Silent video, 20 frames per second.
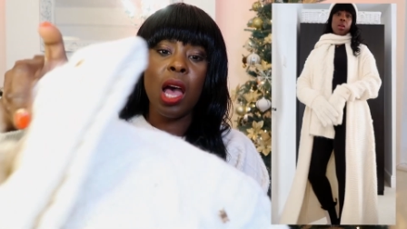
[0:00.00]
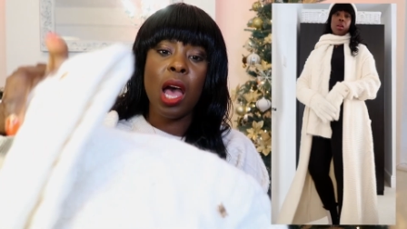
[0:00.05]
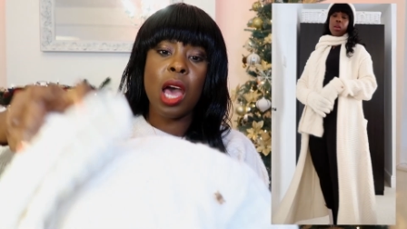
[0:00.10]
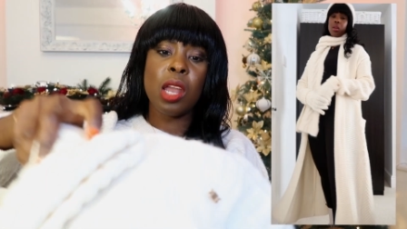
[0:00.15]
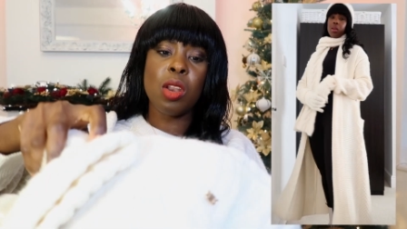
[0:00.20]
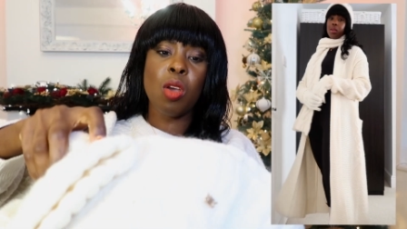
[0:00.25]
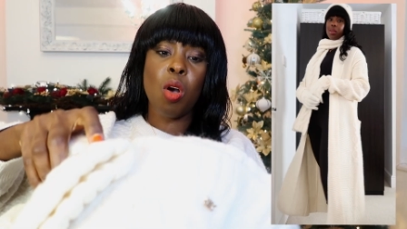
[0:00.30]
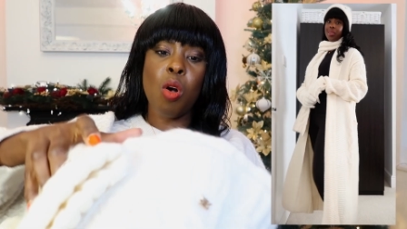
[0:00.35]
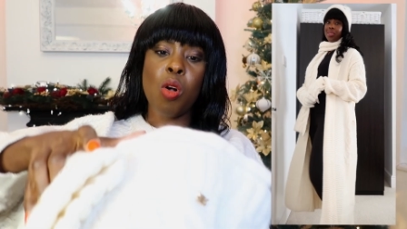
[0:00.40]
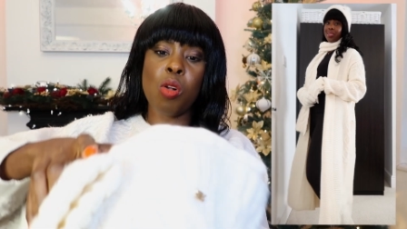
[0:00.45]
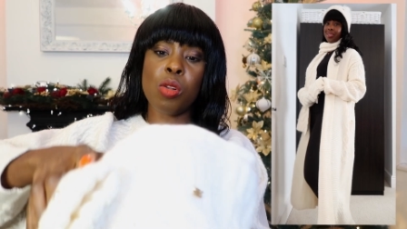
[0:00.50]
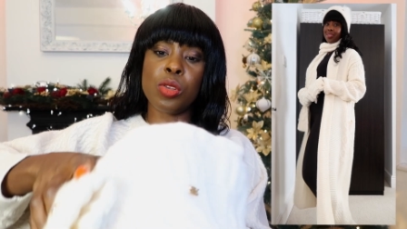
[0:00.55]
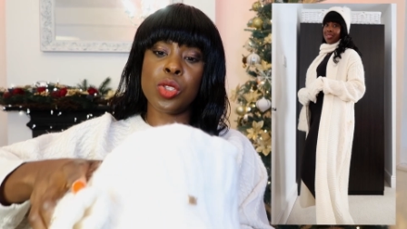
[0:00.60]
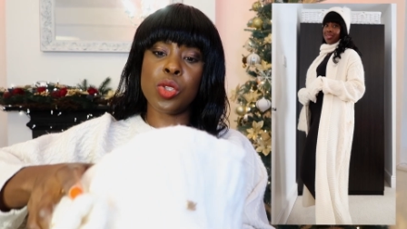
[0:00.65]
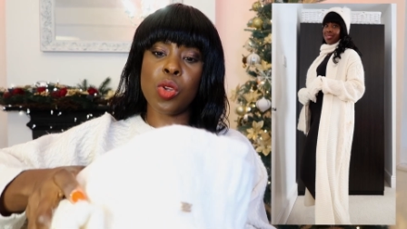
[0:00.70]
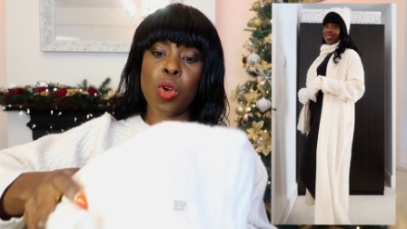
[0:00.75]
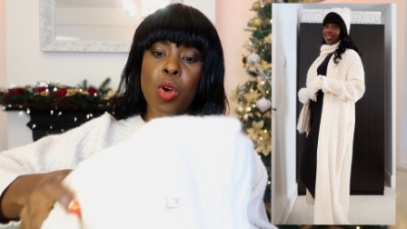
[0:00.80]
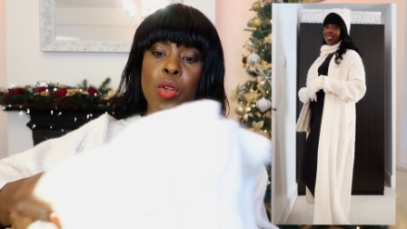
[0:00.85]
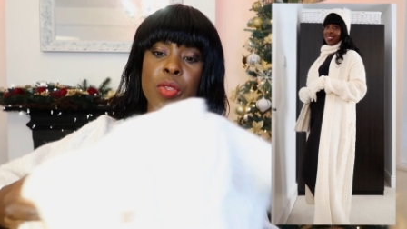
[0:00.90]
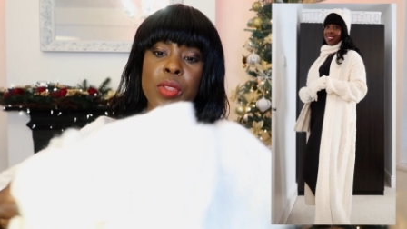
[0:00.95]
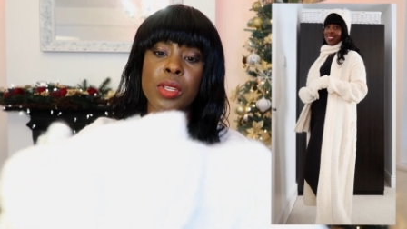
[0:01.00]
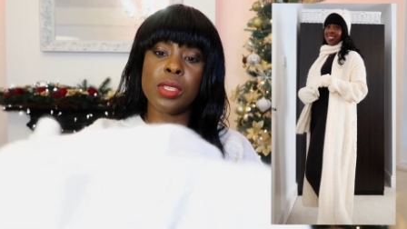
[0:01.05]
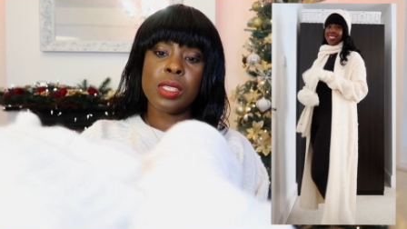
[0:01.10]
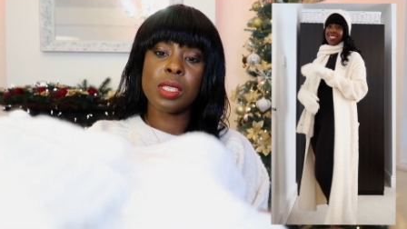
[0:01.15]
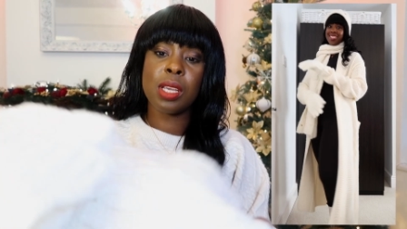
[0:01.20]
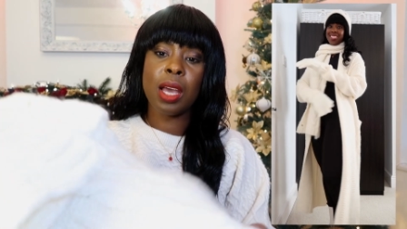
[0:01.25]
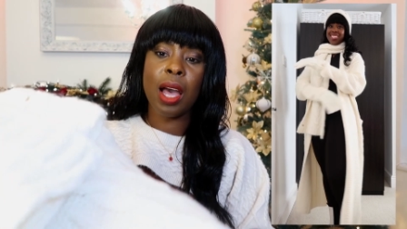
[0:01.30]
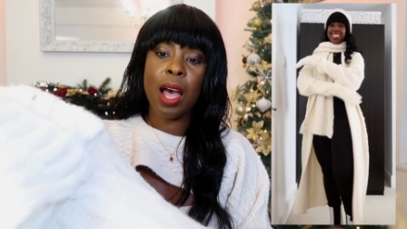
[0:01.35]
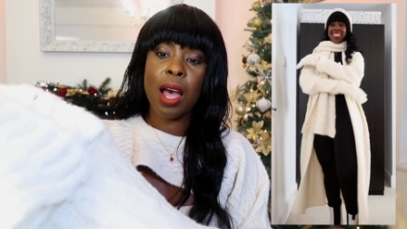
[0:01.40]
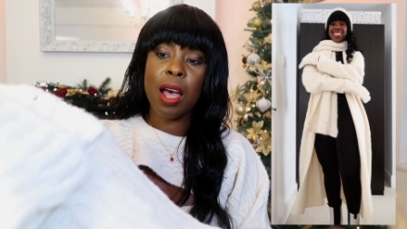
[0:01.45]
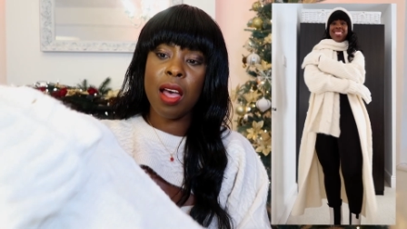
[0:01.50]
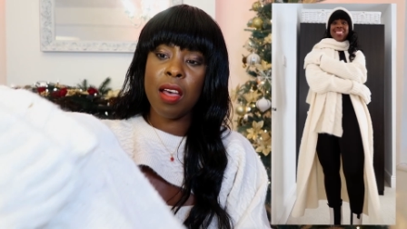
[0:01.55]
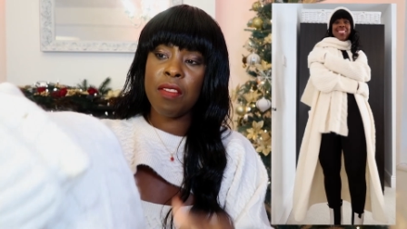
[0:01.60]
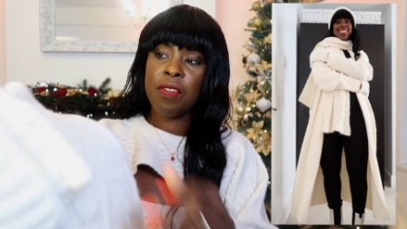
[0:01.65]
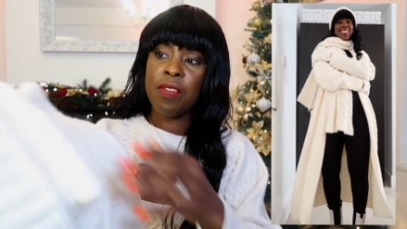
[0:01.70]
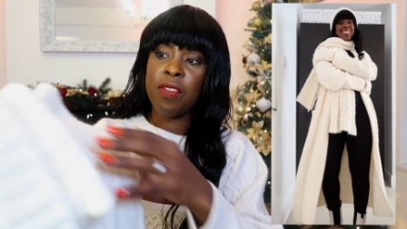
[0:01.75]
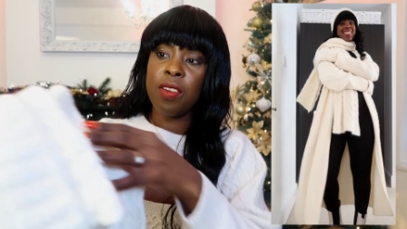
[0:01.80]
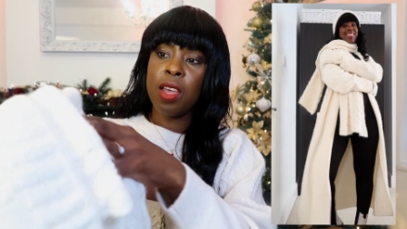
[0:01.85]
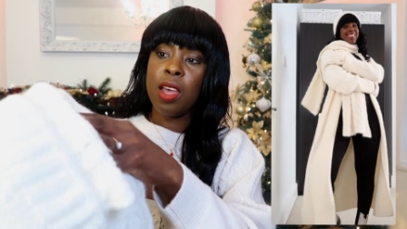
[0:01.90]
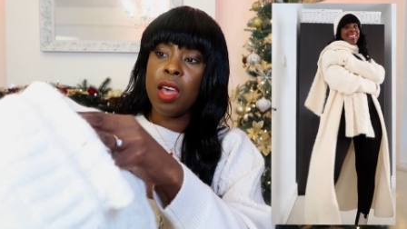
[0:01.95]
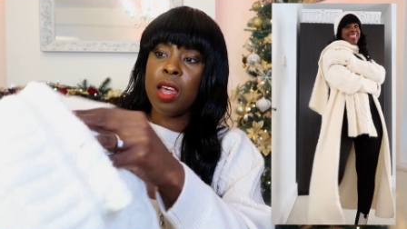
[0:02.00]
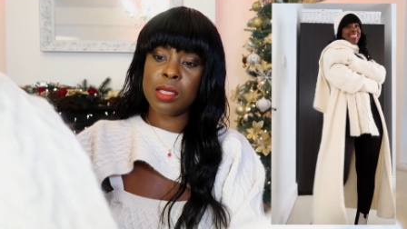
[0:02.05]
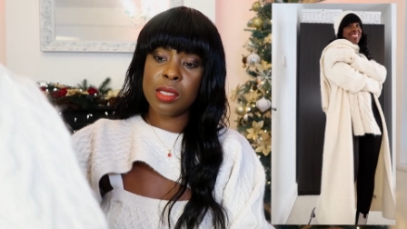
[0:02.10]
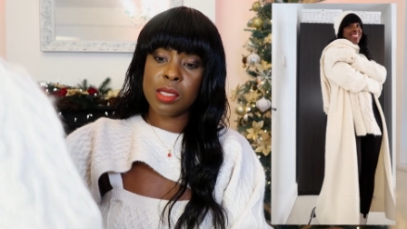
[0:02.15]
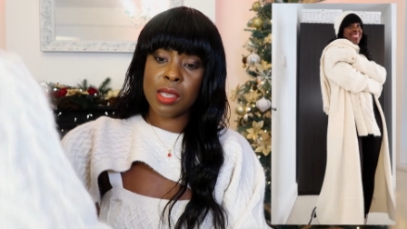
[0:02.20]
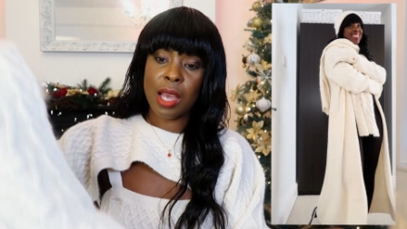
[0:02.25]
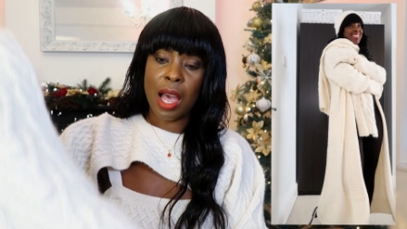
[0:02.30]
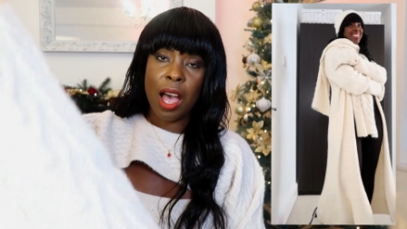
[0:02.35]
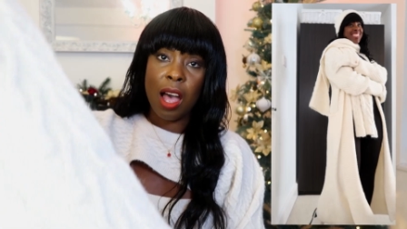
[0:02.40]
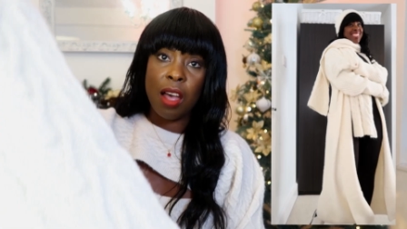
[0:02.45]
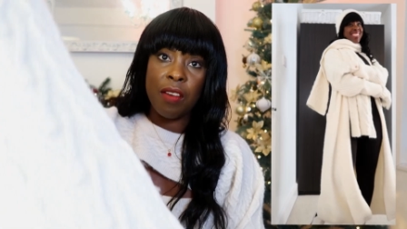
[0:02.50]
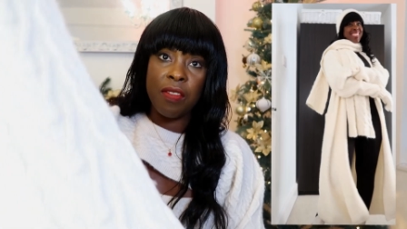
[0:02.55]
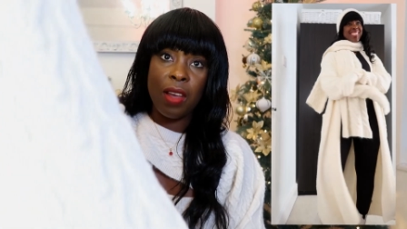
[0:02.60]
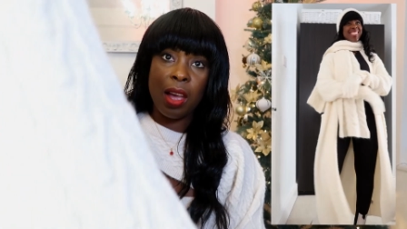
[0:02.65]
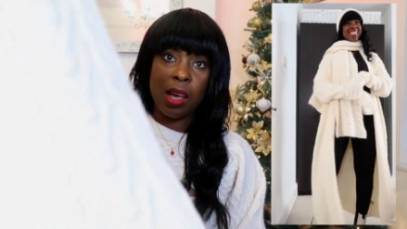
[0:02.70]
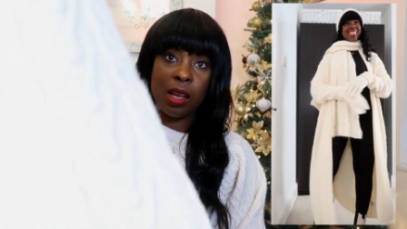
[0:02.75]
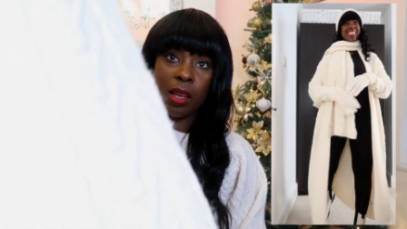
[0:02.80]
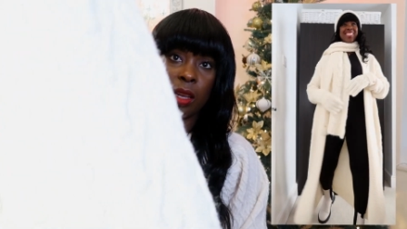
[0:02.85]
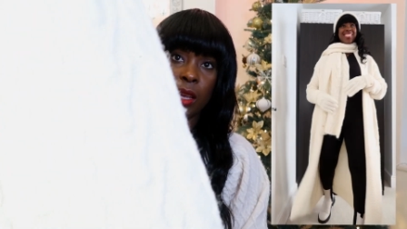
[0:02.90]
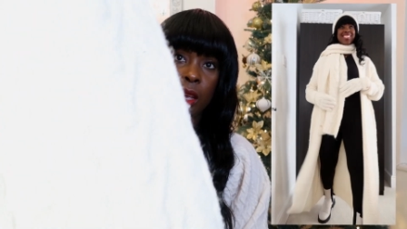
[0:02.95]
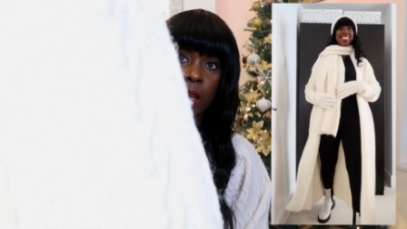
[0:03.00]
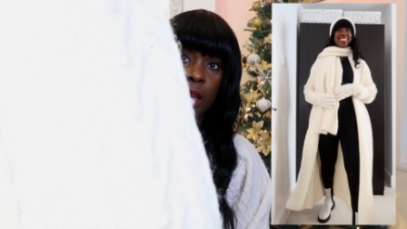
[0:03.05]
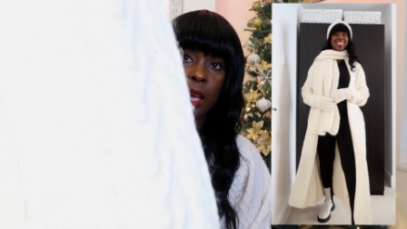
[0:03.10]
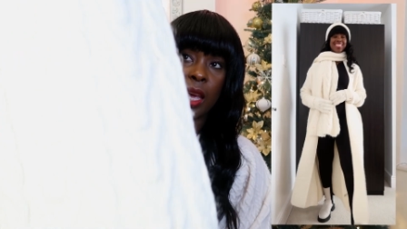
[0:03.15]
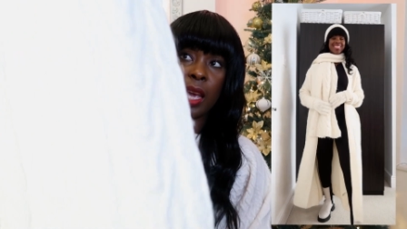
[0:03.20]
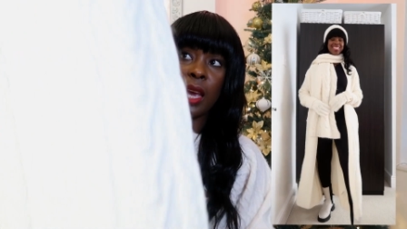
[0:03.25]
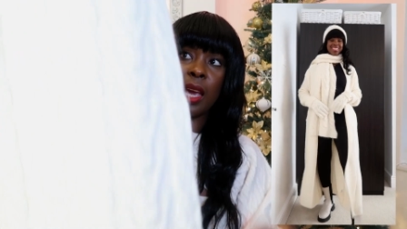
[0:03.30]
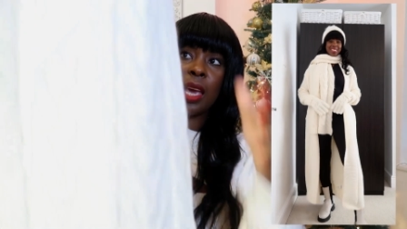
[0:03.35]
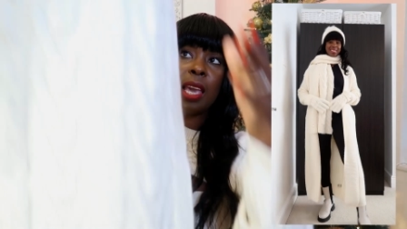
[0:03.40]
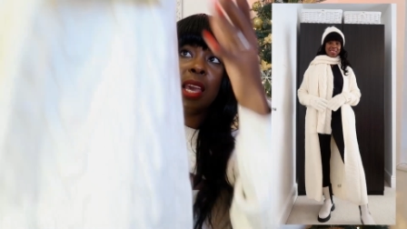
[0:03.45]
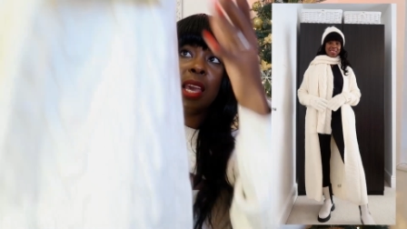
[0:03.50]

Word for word: and also on the scarf scarf it